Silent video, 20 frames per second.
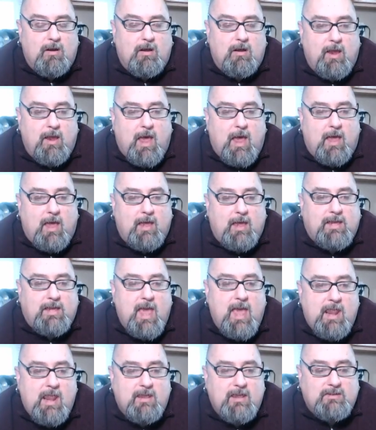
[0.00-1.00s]
Yeah,
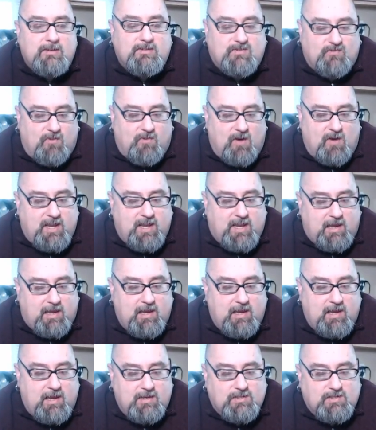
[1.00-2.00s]
Ken is funny.
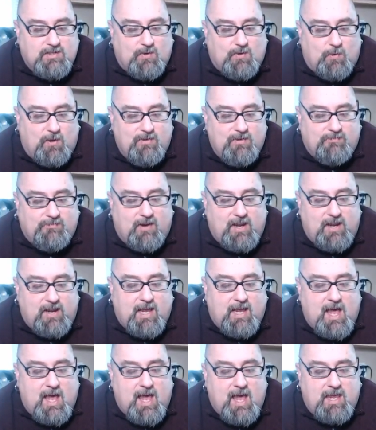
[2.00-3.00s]
He's a really funny
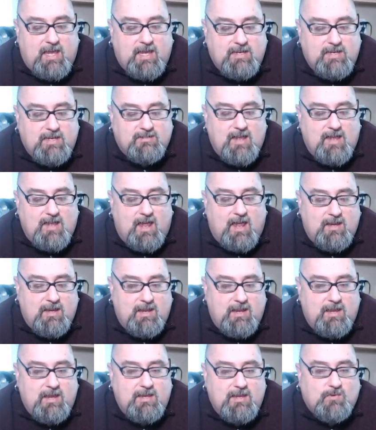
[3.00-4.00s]
guy. He's
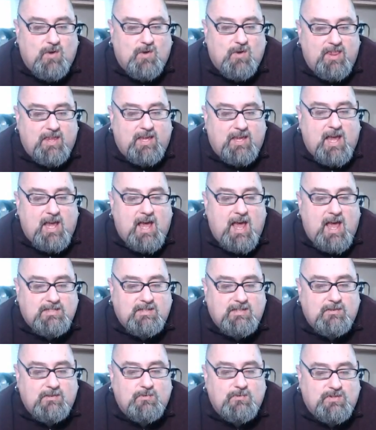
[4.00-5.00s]
one of the guys
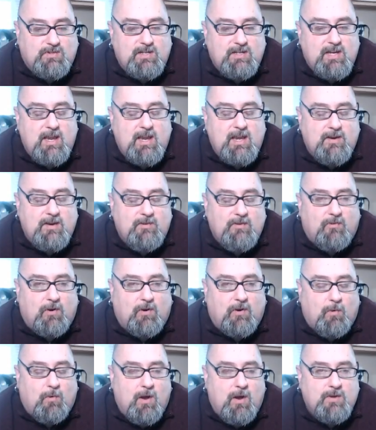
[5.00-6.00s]
who's in it for
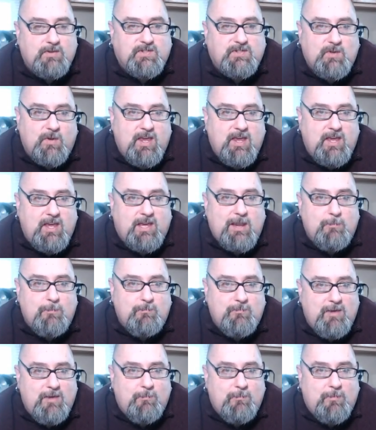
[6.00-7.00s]
growth so he can
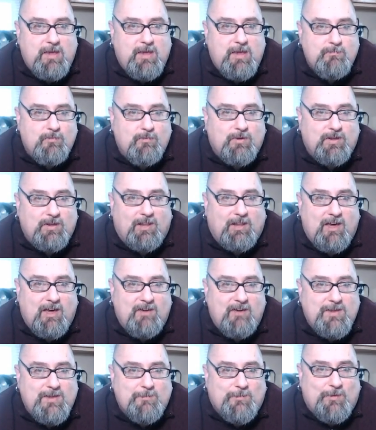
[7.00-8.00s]
meet people and
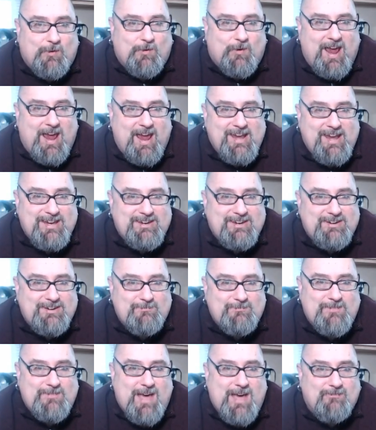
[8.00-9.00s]
love people, right?
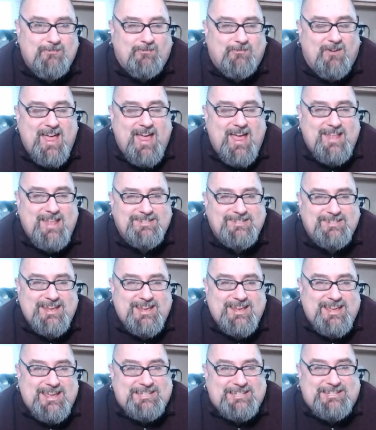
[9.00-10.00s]
And have friends.
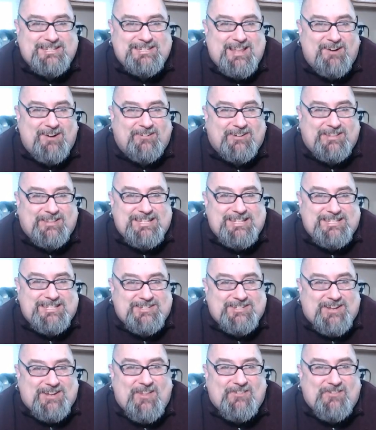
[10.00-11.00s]
Isn't that what this
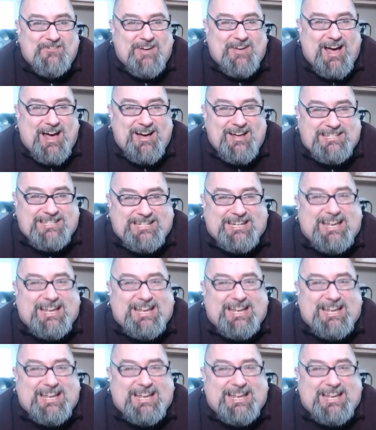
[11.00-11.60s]
is all about?